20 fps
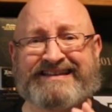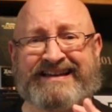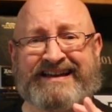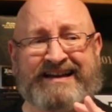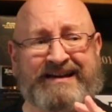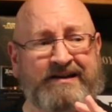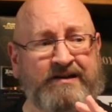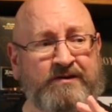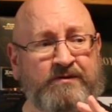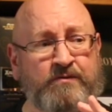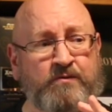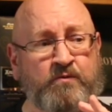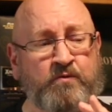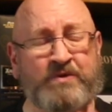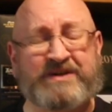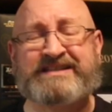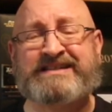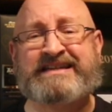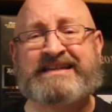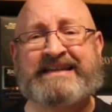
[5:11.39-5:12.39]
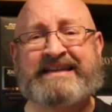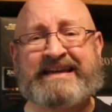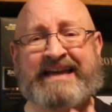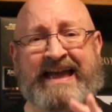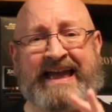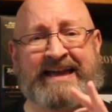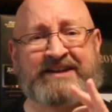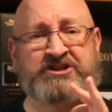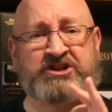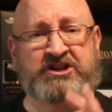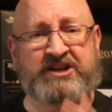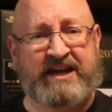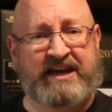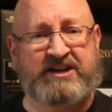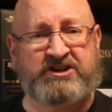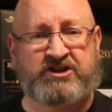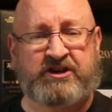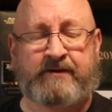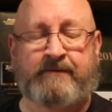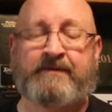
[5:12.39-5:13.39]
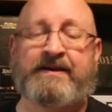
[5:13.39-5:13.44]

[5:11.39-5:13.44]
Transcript: uh, whiskey education.